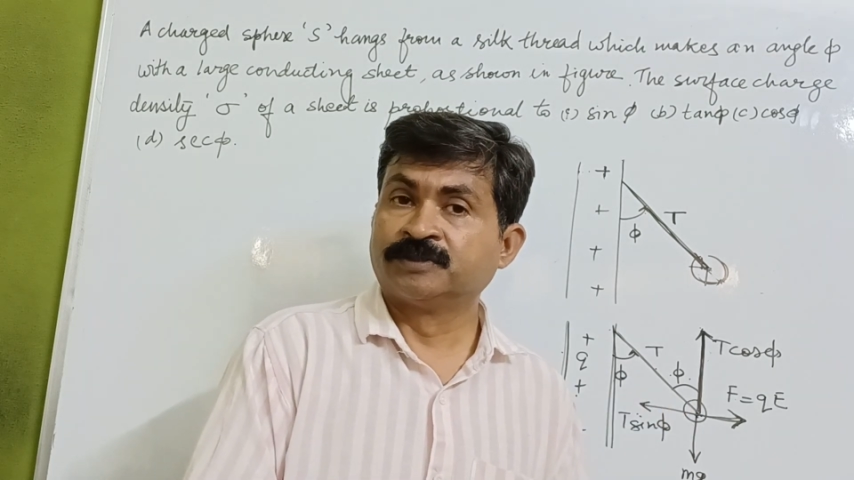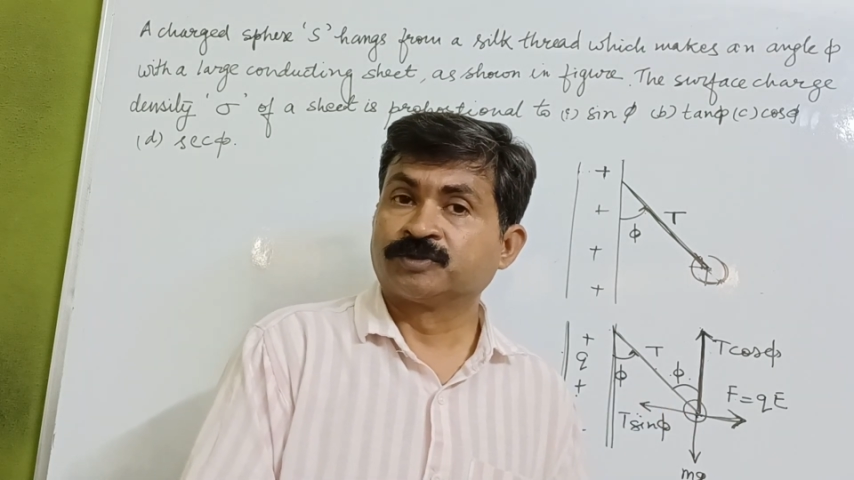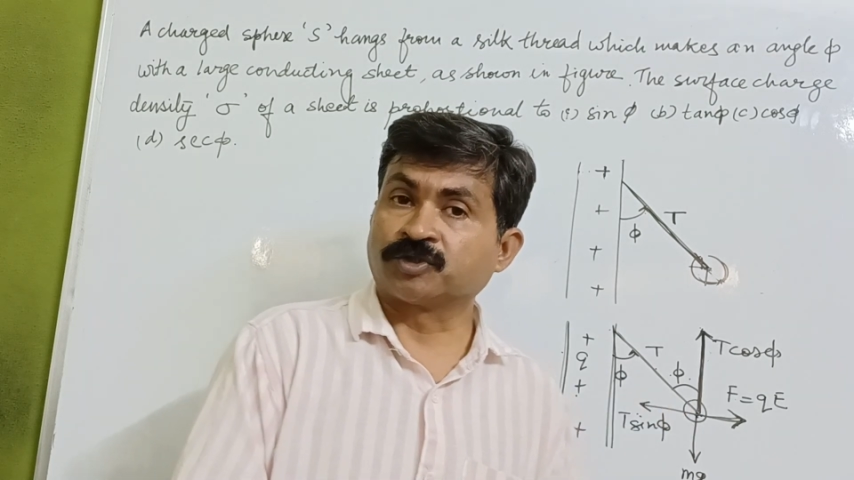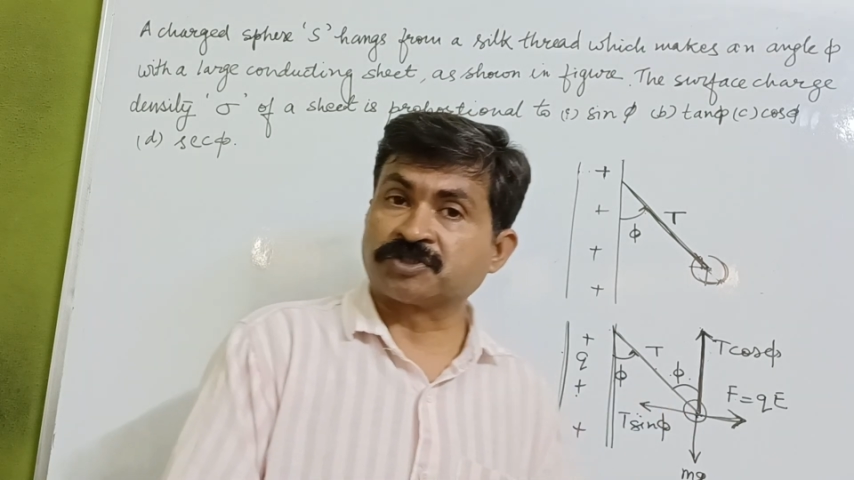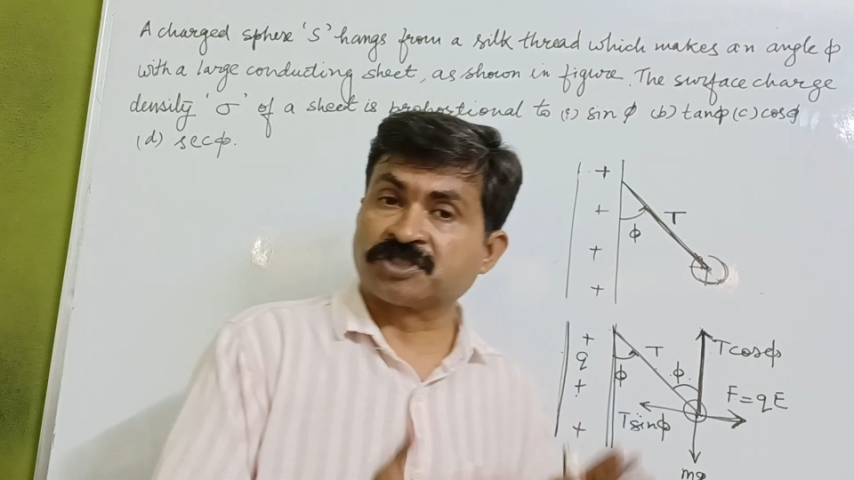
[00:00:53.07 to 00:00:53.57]

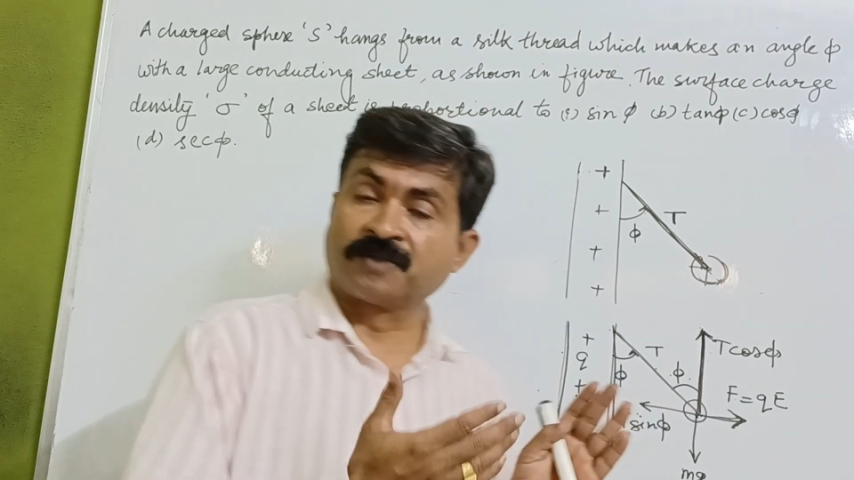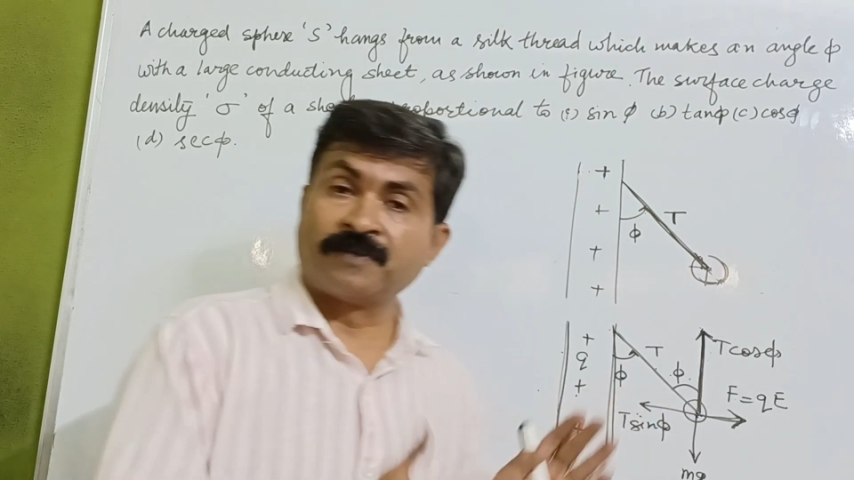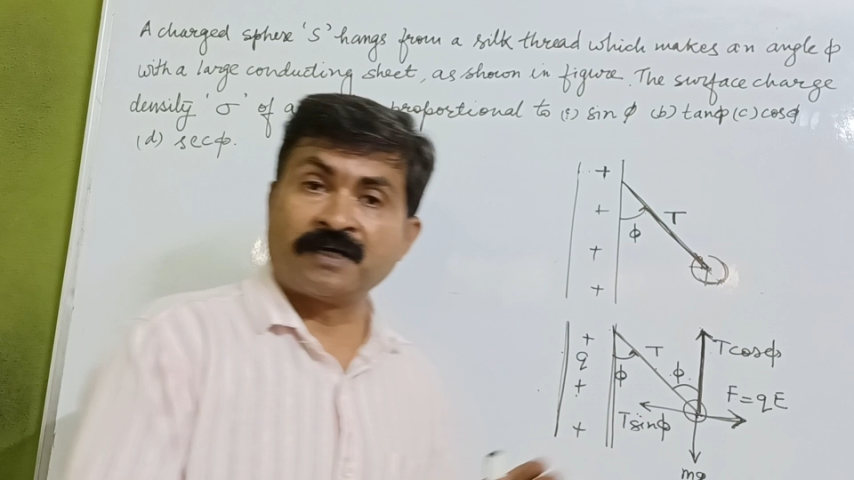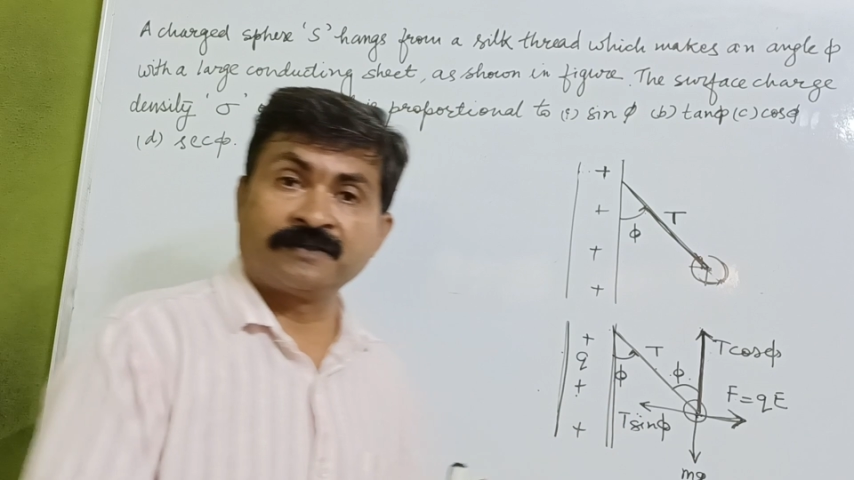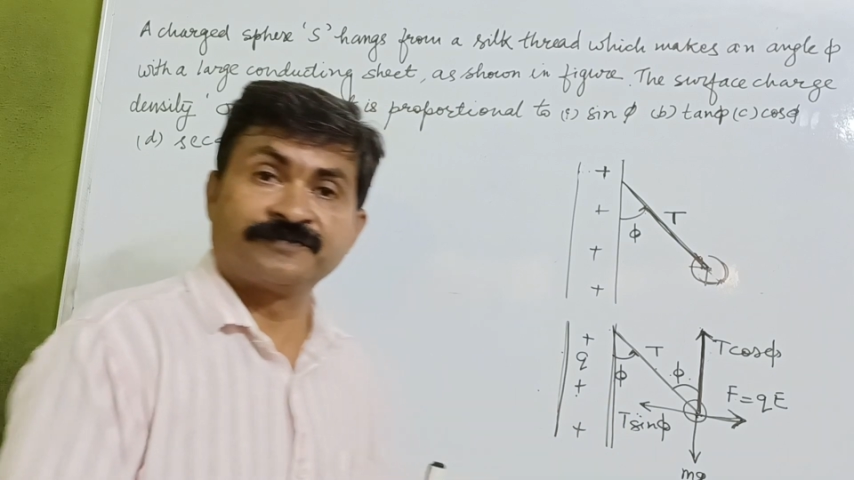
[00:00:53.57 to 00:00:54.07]
So
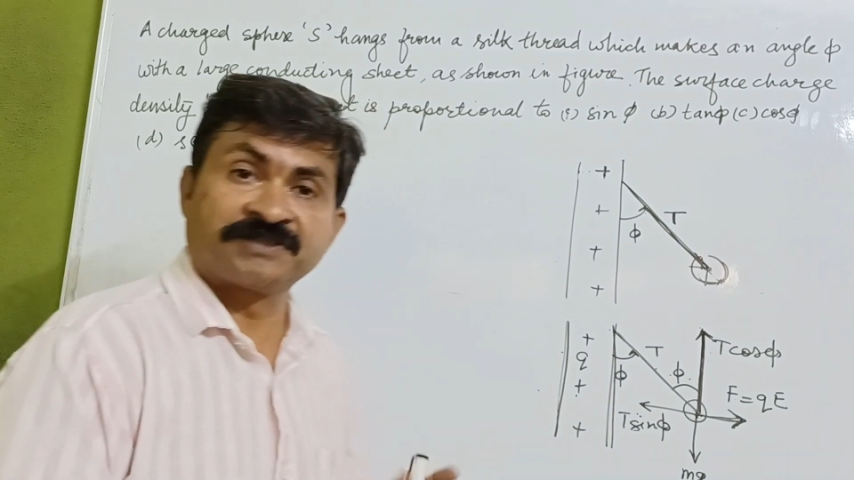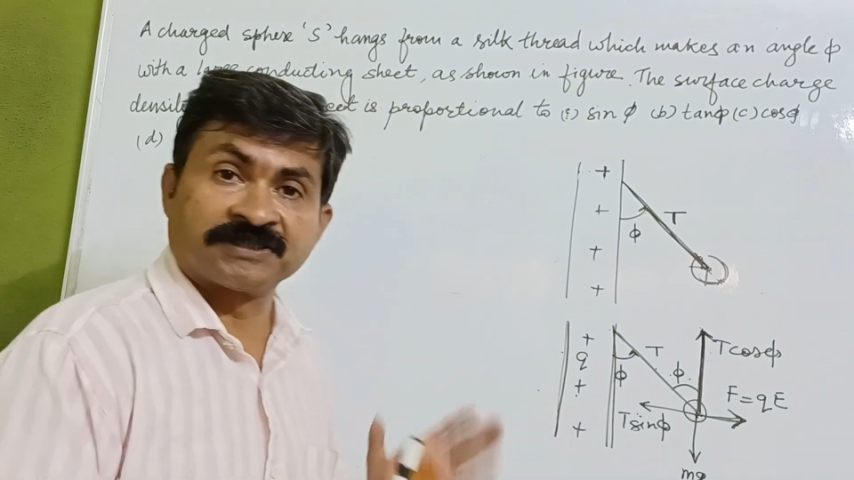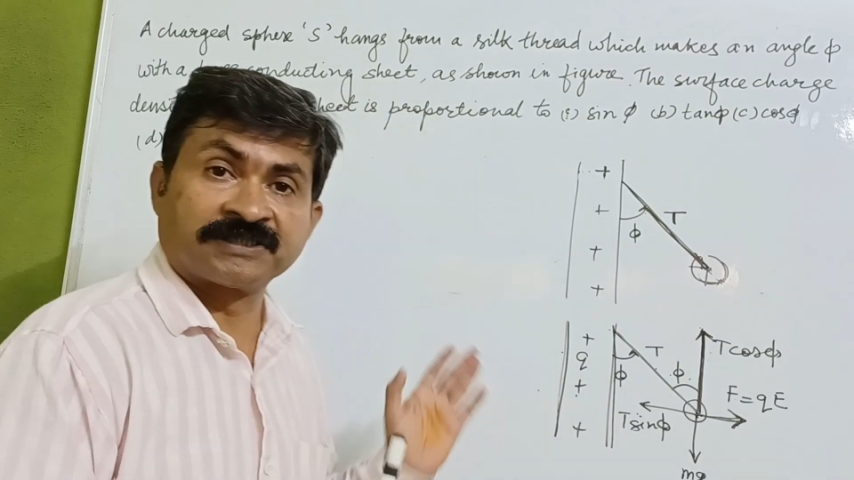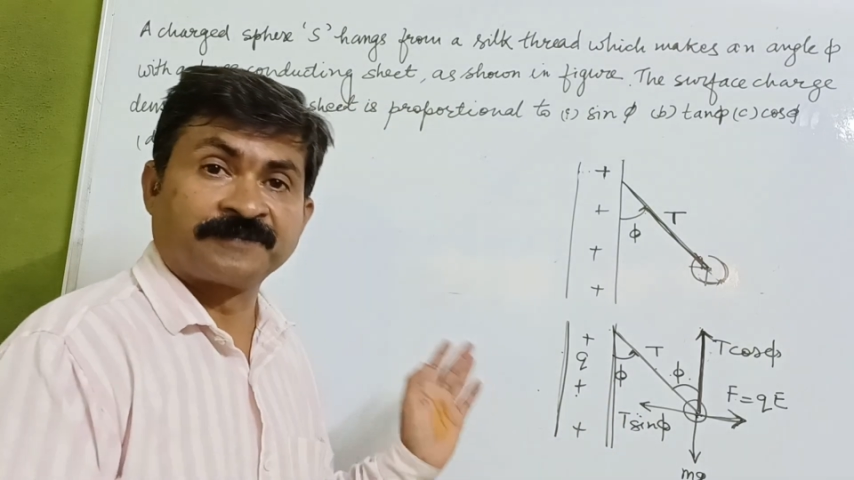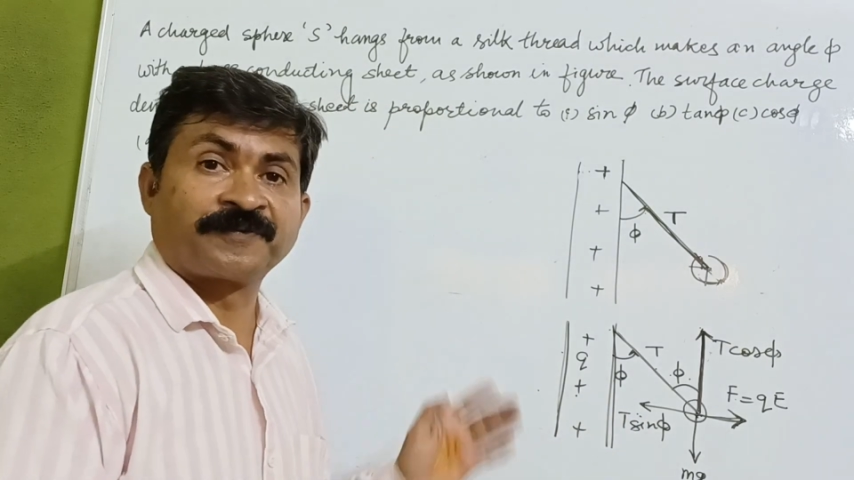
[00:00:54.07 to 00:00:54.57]
sigma, which
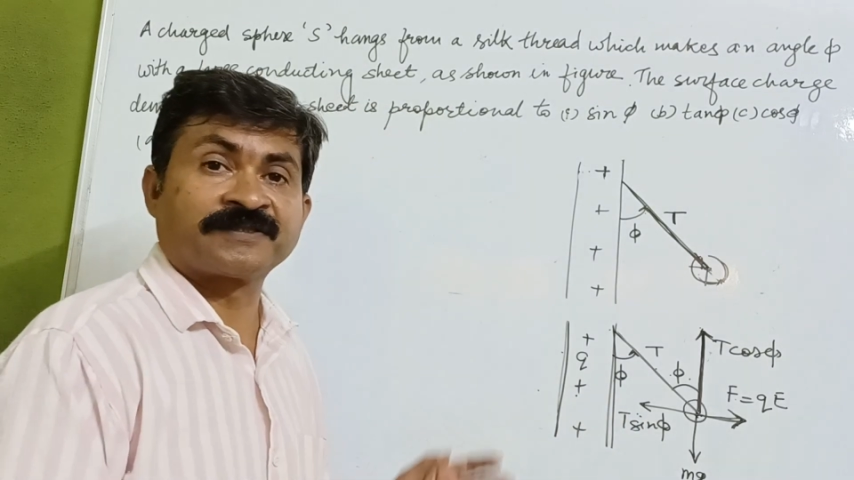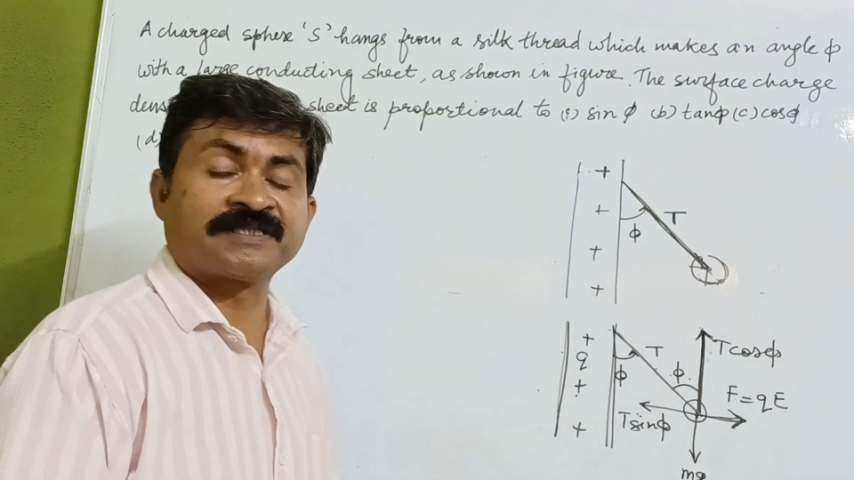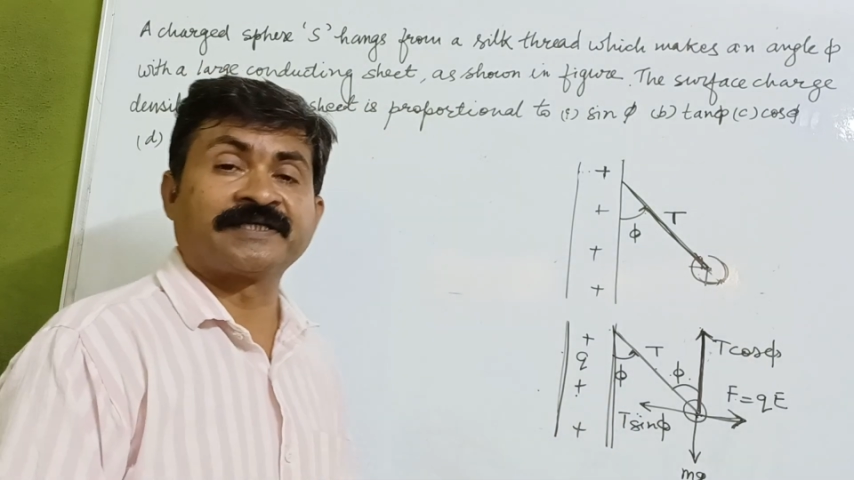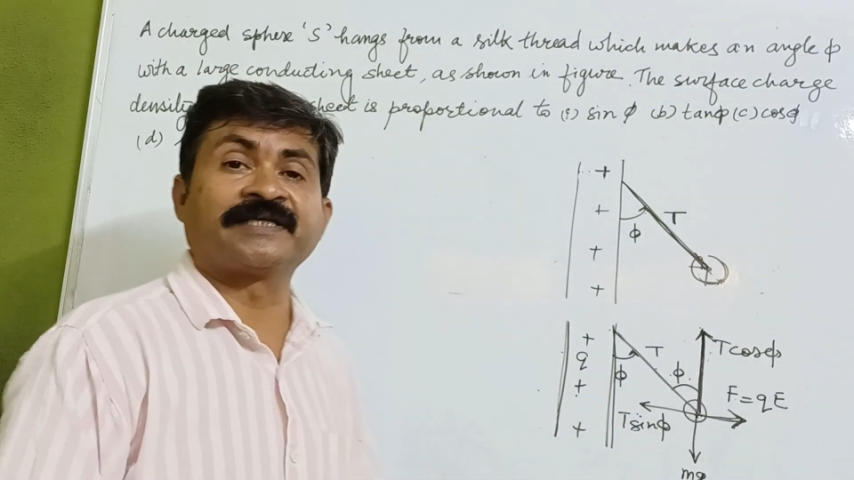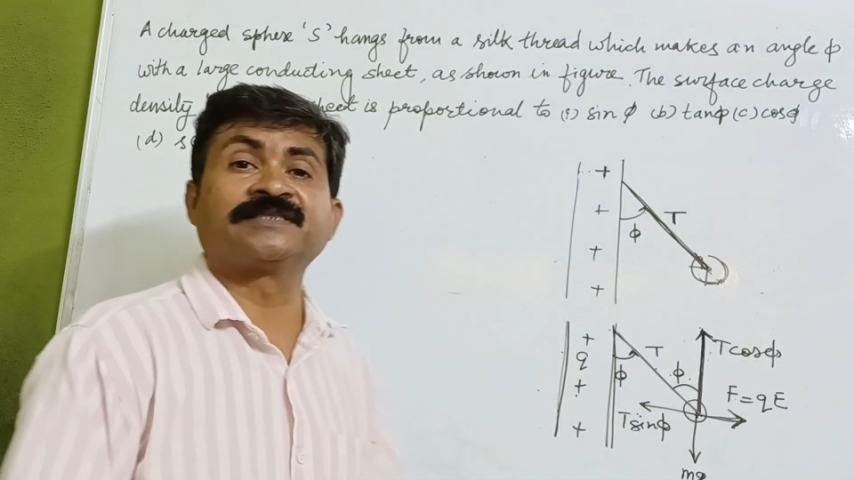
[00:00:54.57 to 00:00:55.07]
is
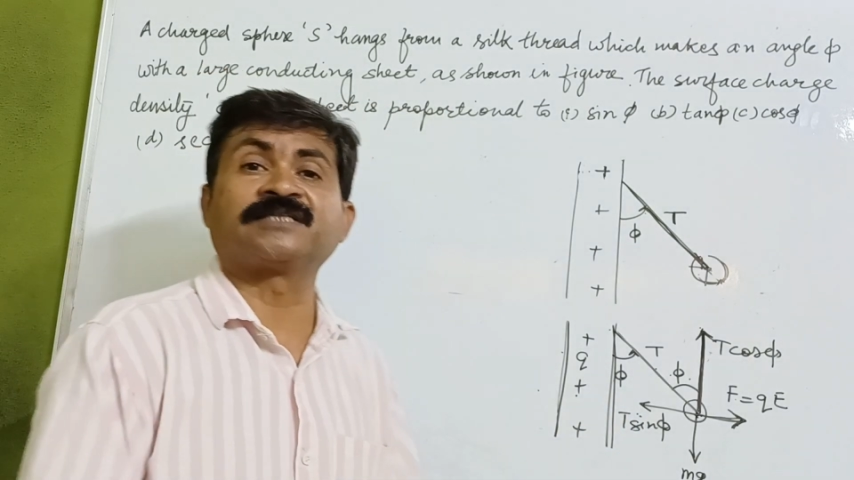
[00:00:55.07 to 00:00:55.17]
representing